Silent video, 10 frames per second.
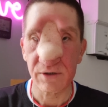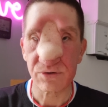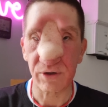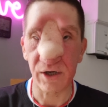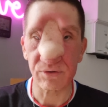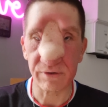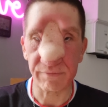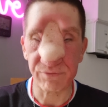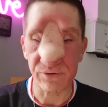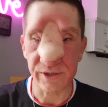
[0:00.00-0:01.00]
So I ordered
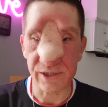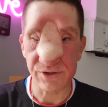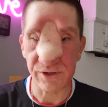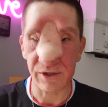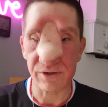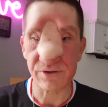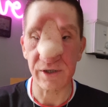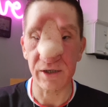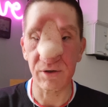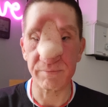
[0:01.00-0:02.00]
a few t-shirts,
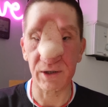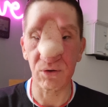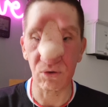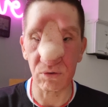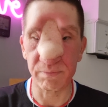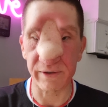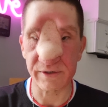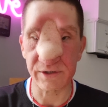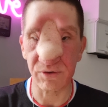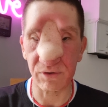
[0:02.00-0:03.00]
I got my logo
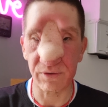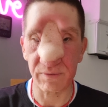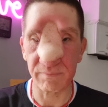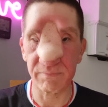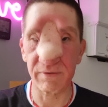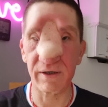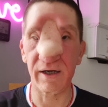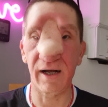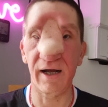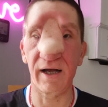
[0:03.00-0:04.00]
printed on them,
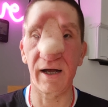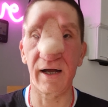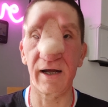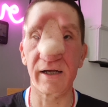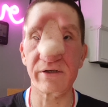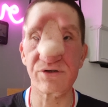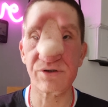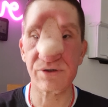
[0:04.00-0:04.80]
I